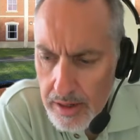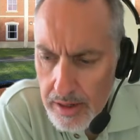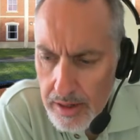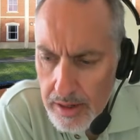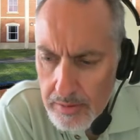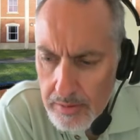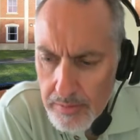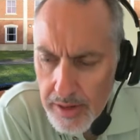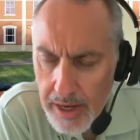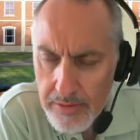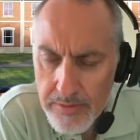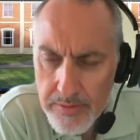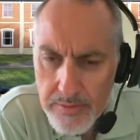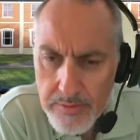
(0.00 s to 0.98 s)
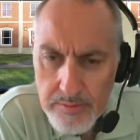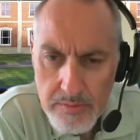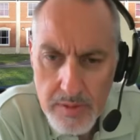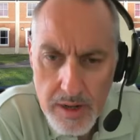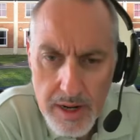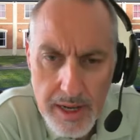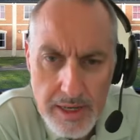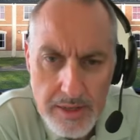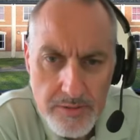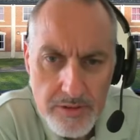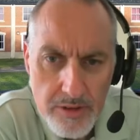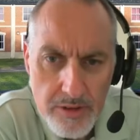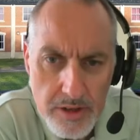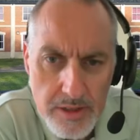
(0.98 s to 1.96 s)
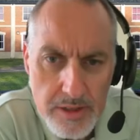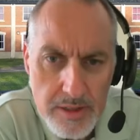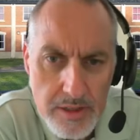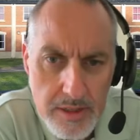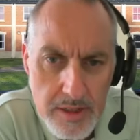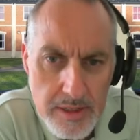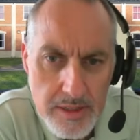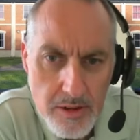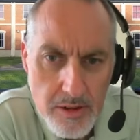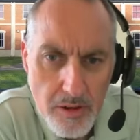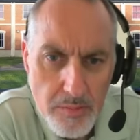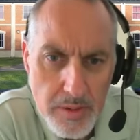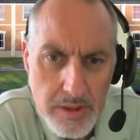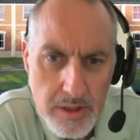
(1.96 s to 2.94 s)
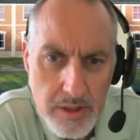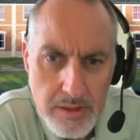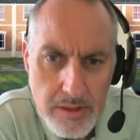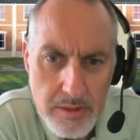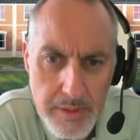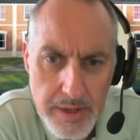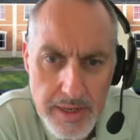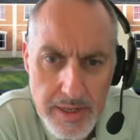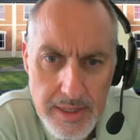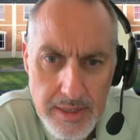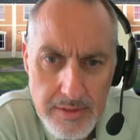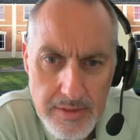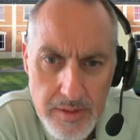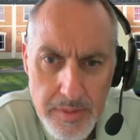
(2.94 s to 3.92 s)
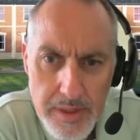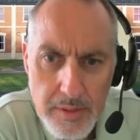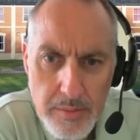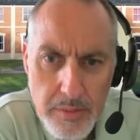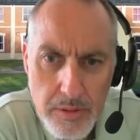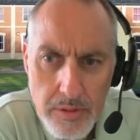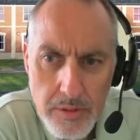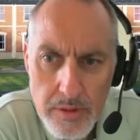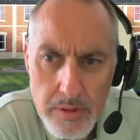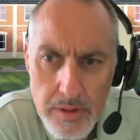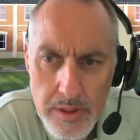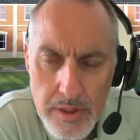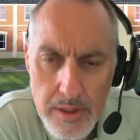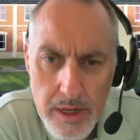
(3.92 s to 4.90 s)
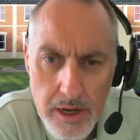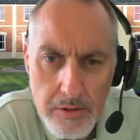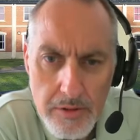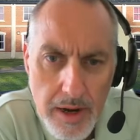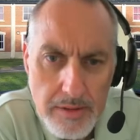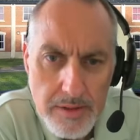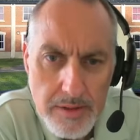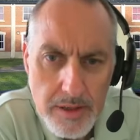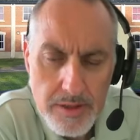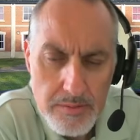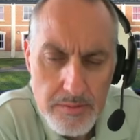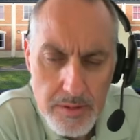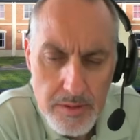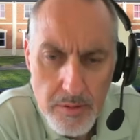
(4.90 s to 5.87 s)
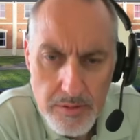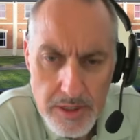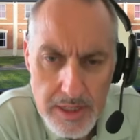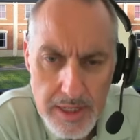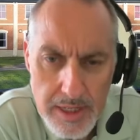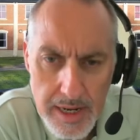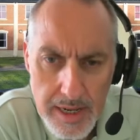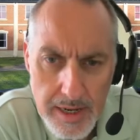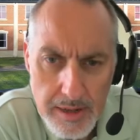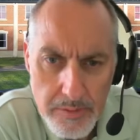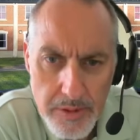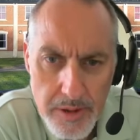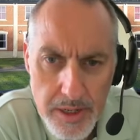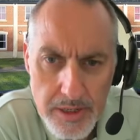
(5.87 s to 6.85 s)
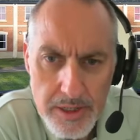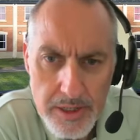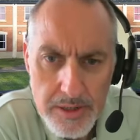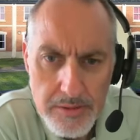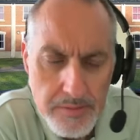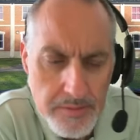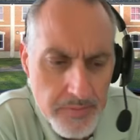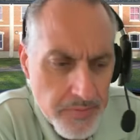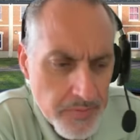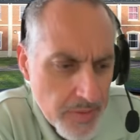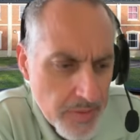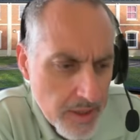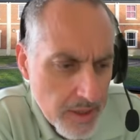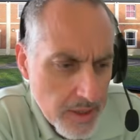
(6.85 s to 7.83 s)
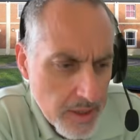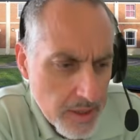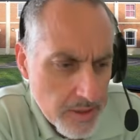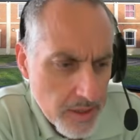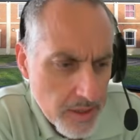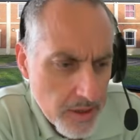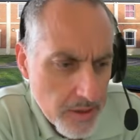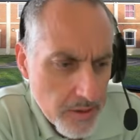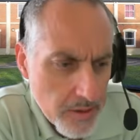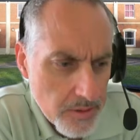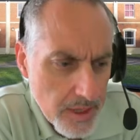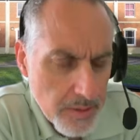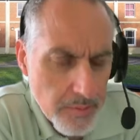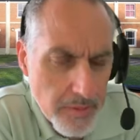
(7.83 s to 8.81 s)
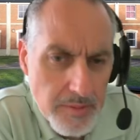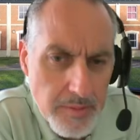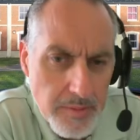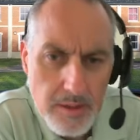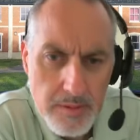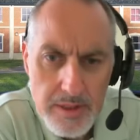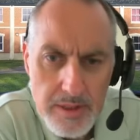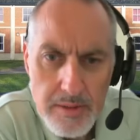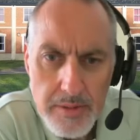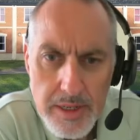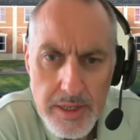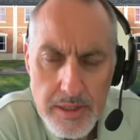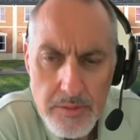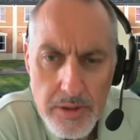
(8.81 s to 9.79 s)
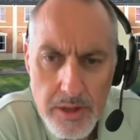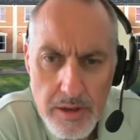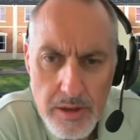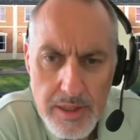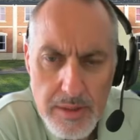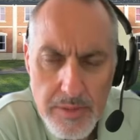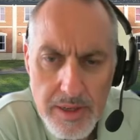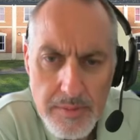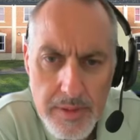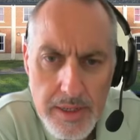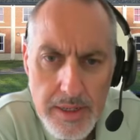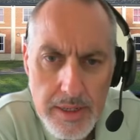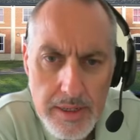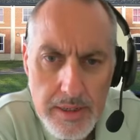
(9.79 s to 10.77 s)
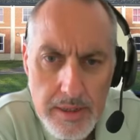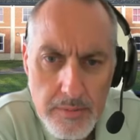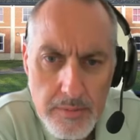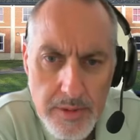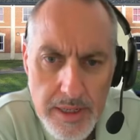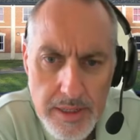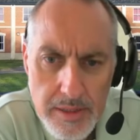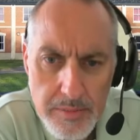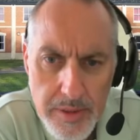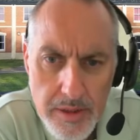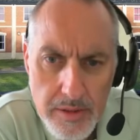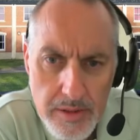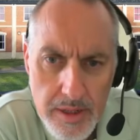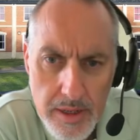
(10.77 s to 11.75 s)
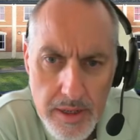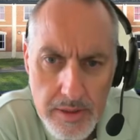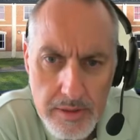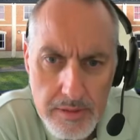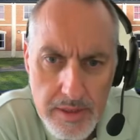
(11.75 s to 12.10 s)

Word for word: um, we have a lack of trust in the competence and ability of the people around us that we want to delegate work to. So, that might be something that we need to work on. That might be that we need to build that